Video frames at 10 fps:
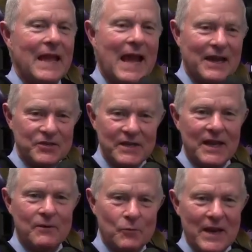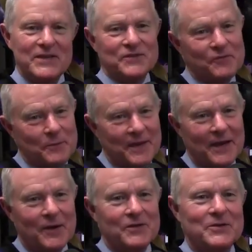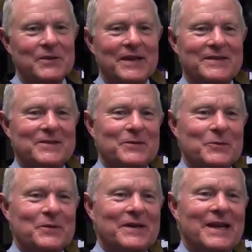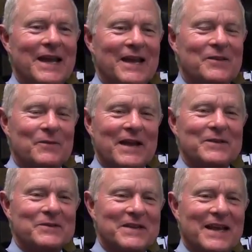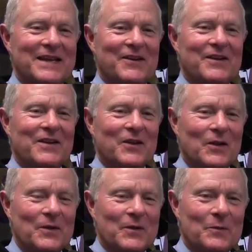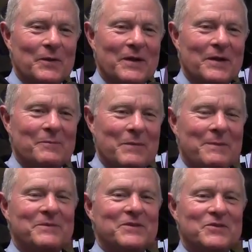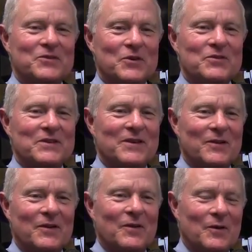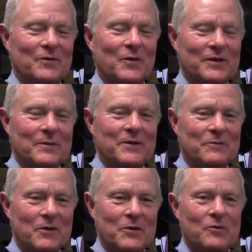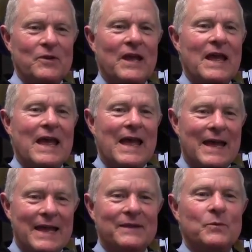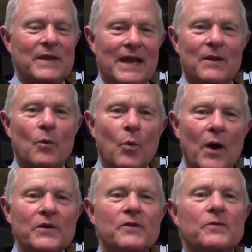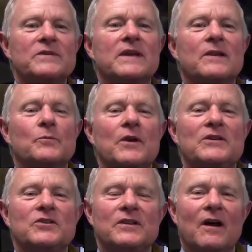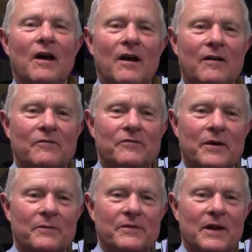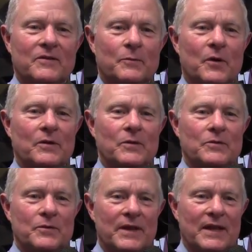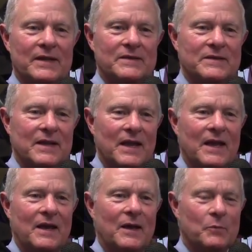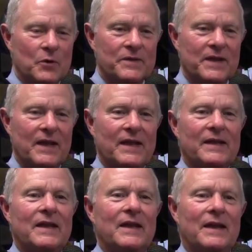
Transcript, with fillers: Actually, I raced from there to get to uh, the Randallstown area, Colonial uh, Baptist Church uh, on, on, Liberty Road, and we had a wonderful celebration of uh, Dr. Martin Luther King's uh, birthday.